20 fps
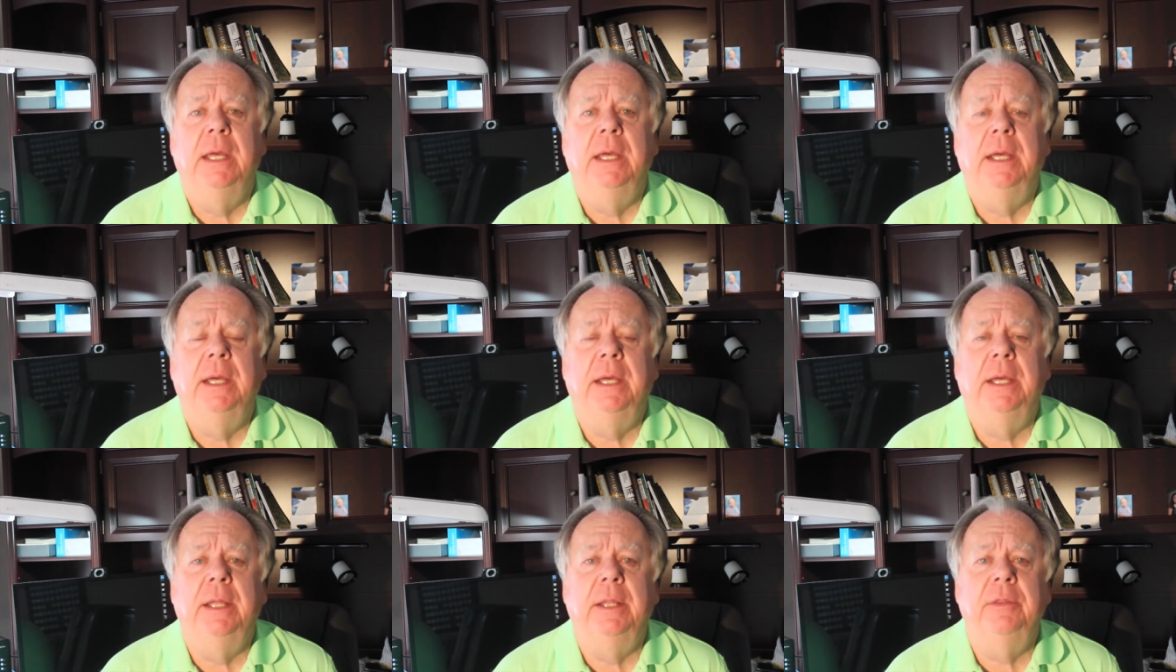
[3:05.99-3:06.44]

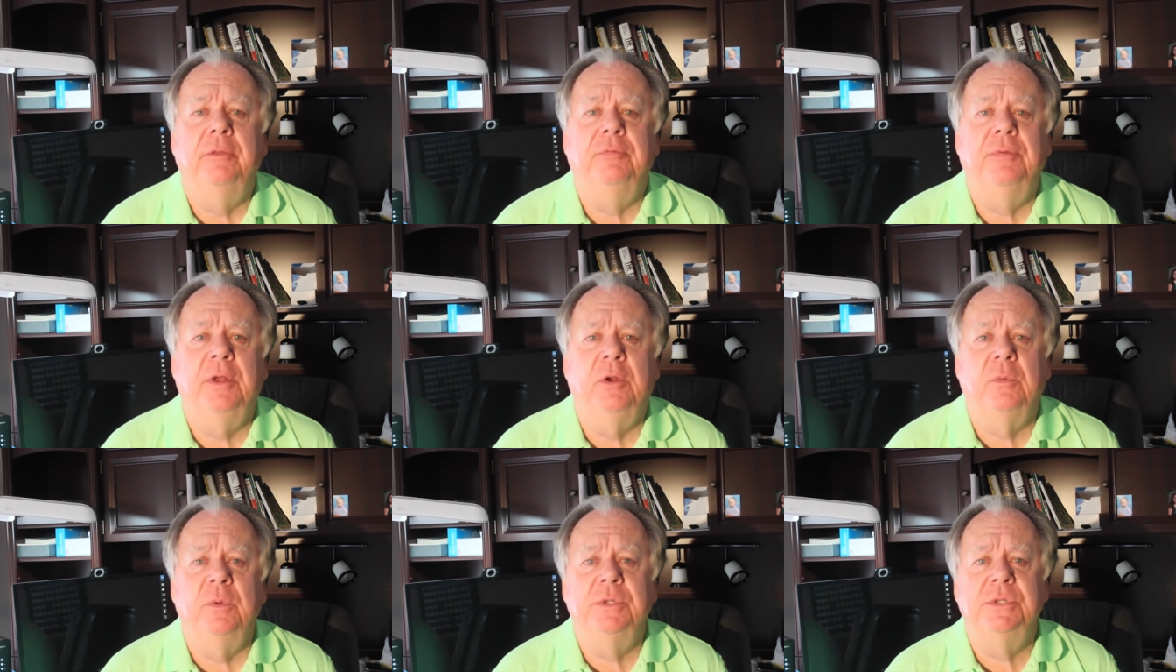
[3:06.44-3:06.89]
Uh, the
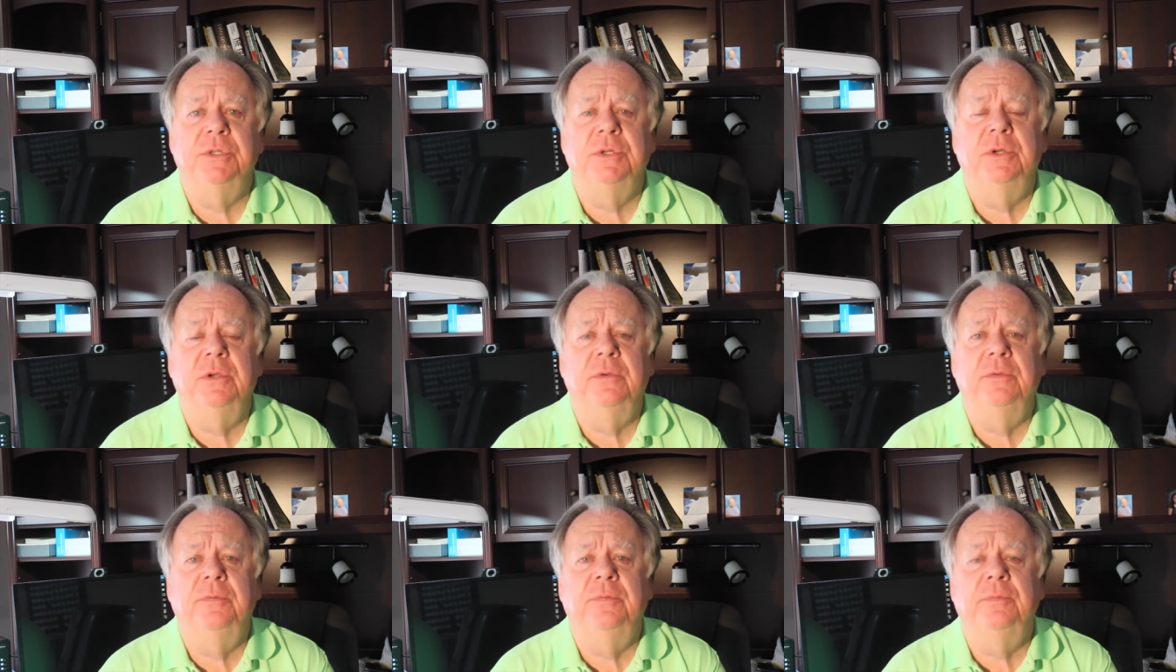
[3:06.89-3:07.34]
Federal
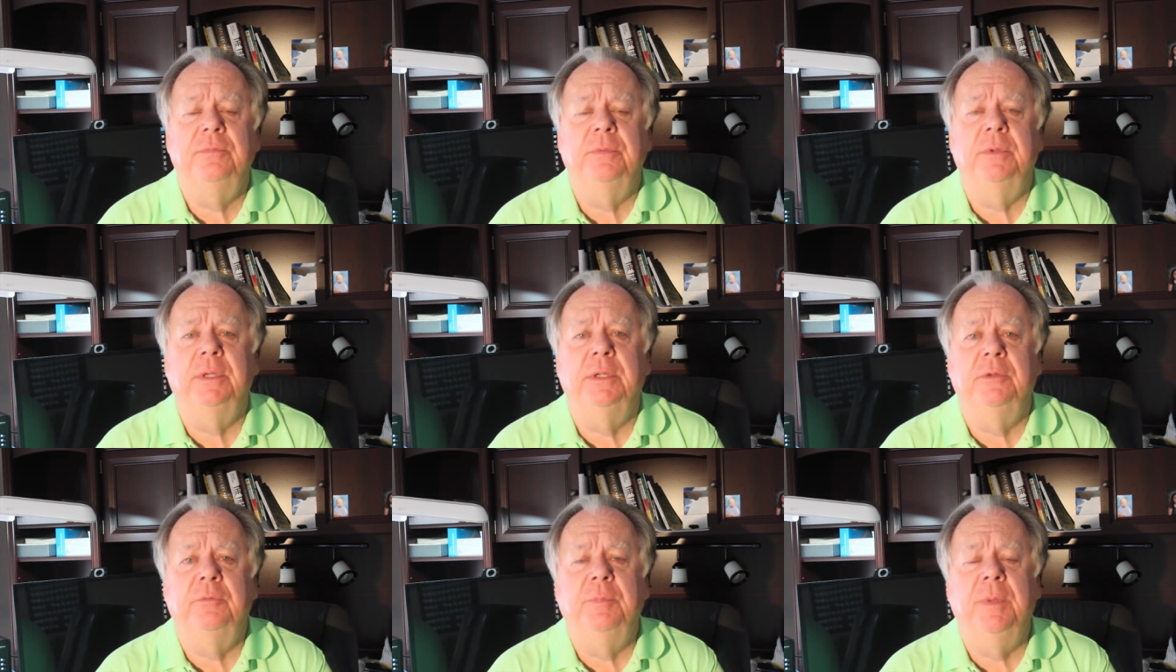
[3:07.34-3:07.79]
Reserve
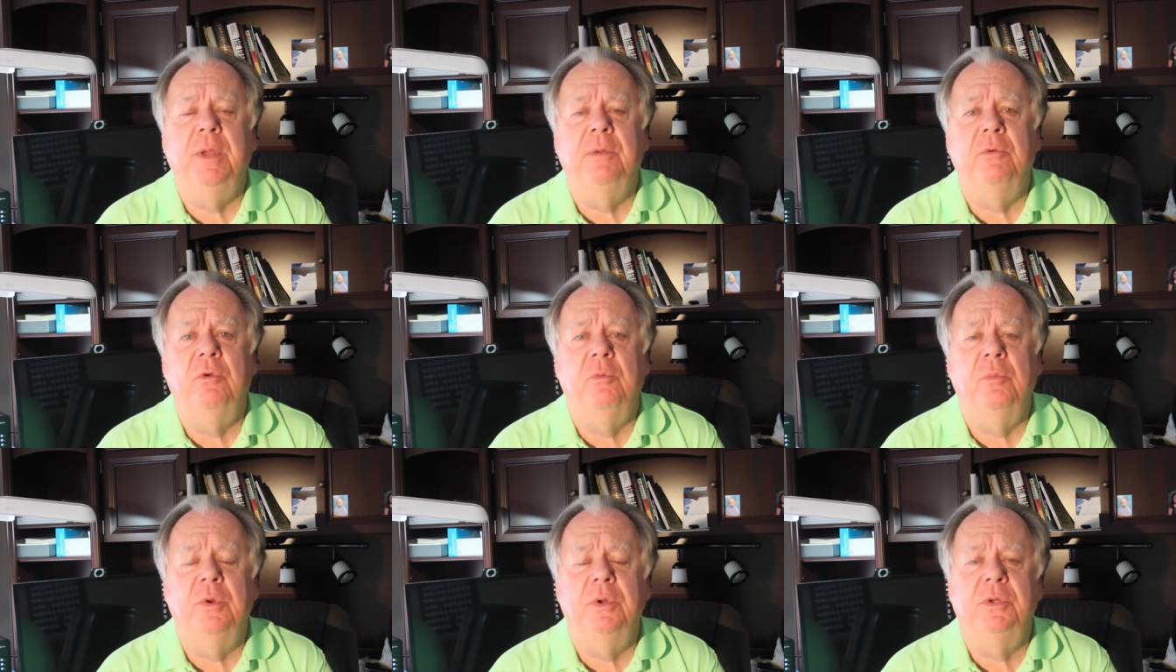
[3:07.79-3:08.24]
is
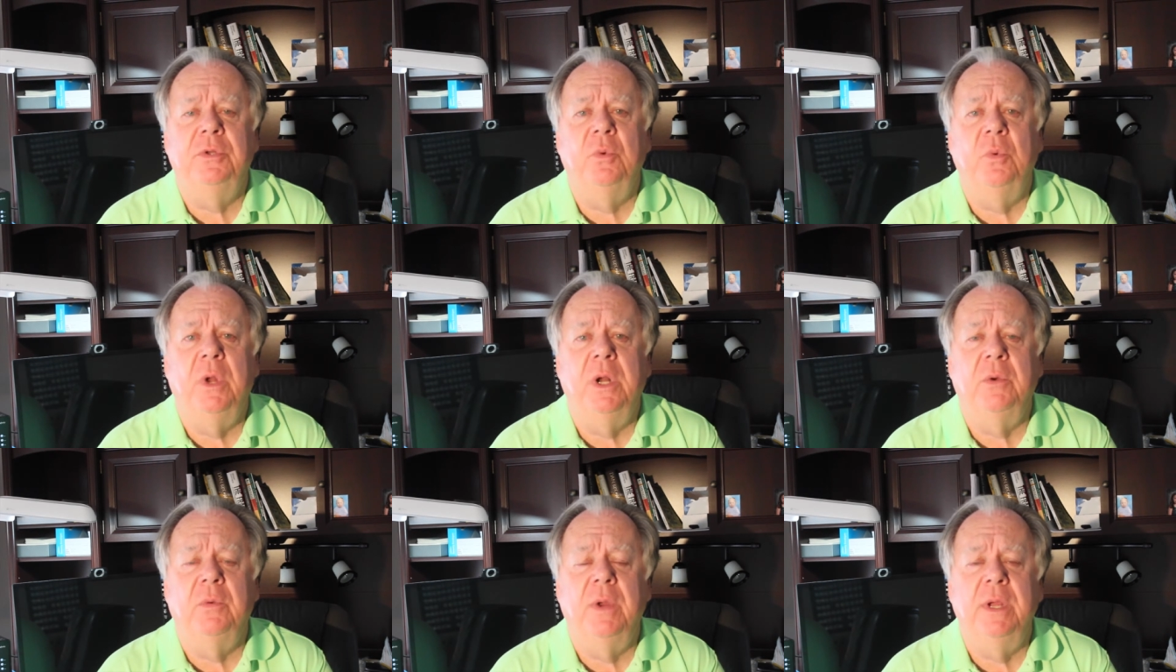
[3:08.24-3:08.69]
being rumored to
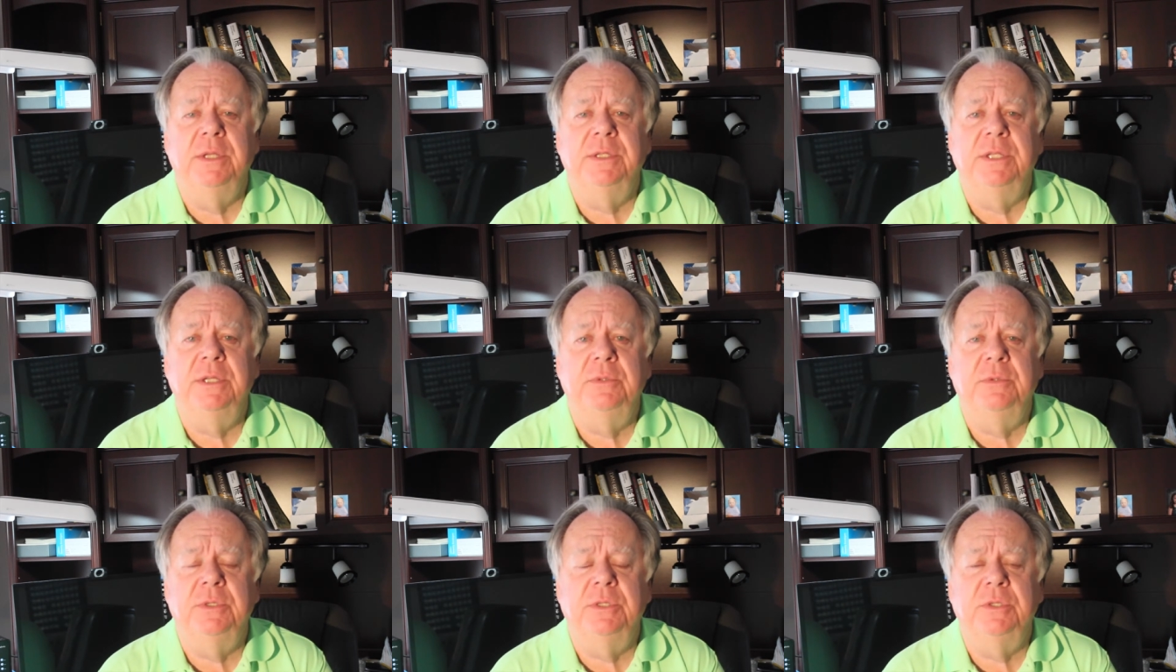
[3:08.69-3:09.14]
want to
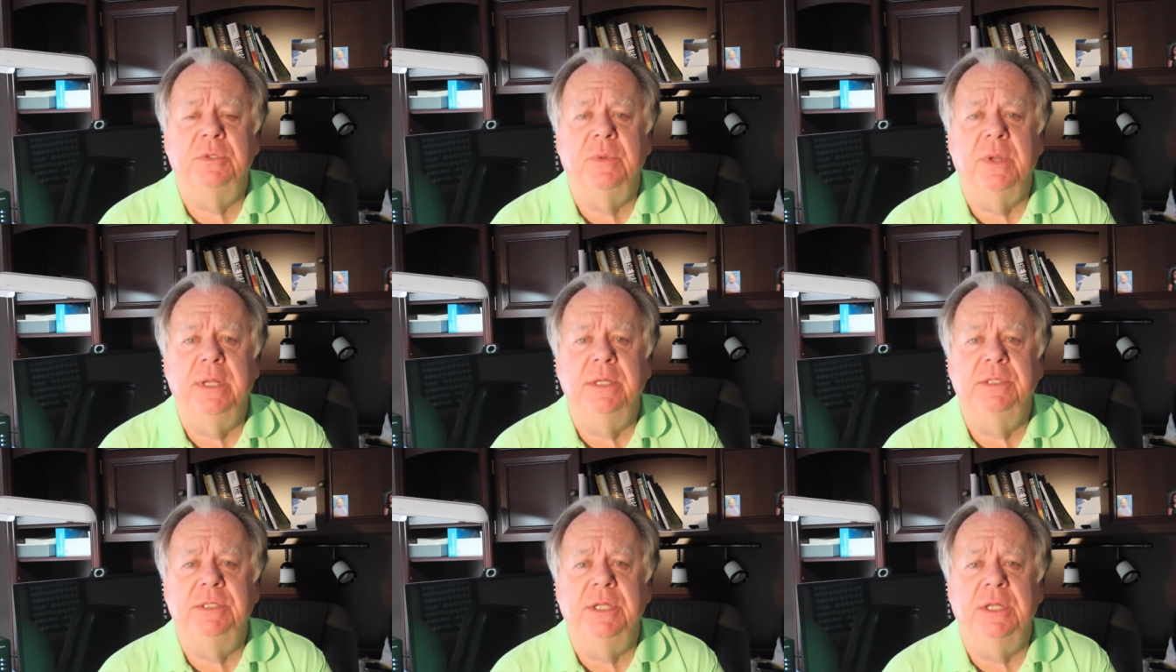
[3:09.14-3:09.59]
raise interest
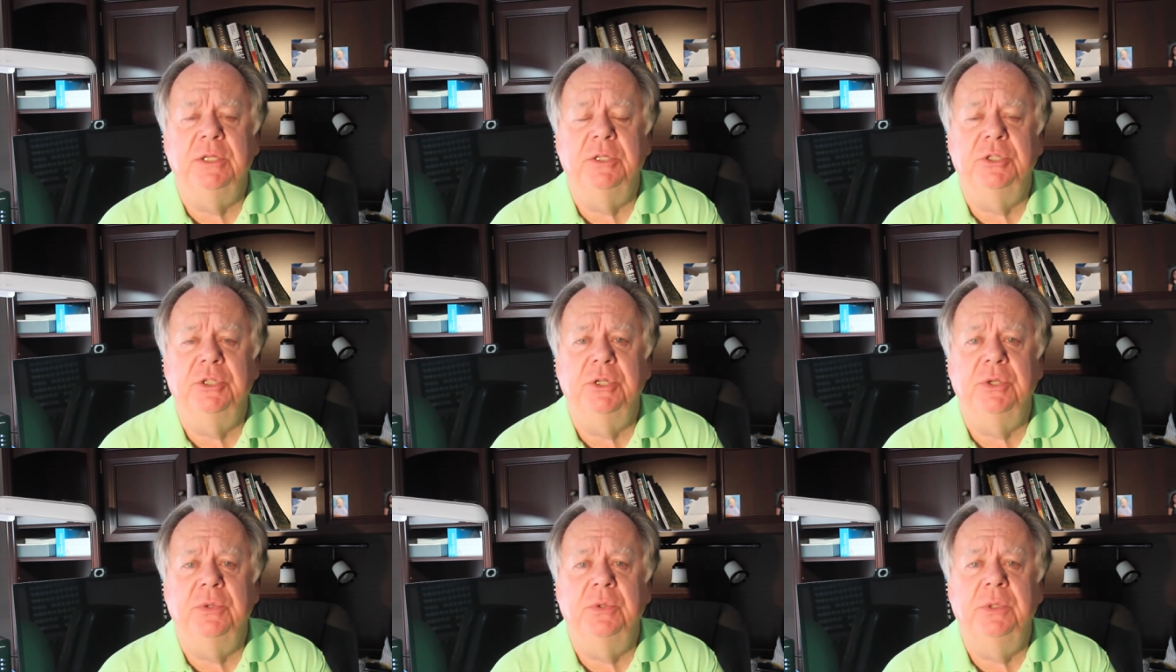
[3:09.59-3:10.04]
rates
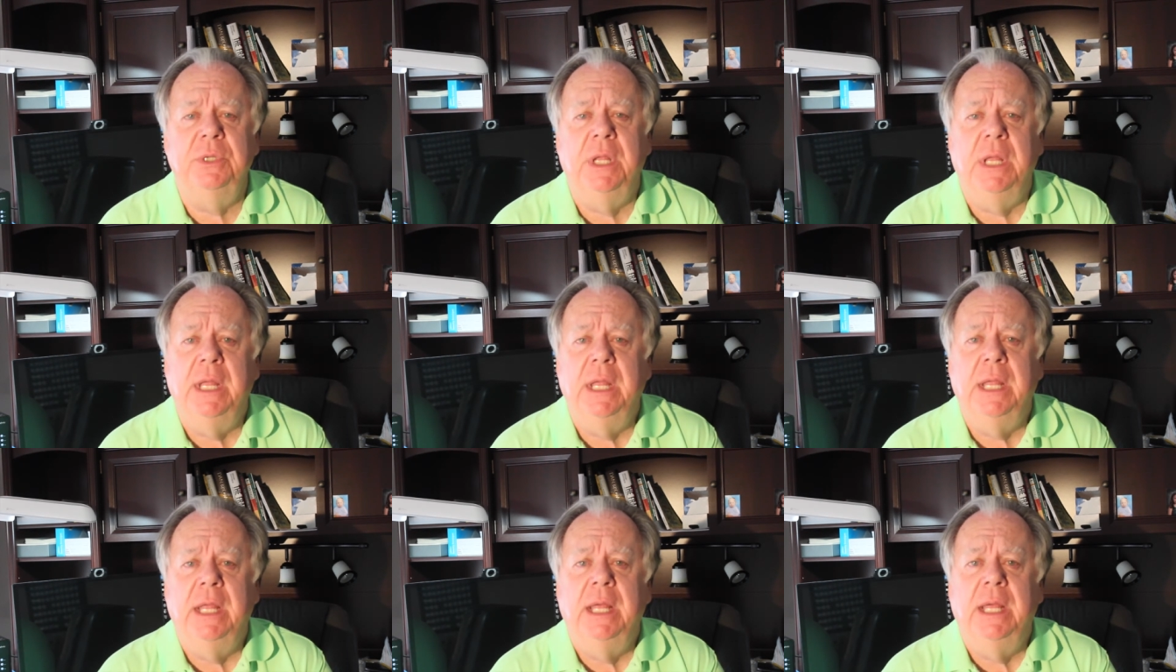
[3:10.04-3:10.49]
in June.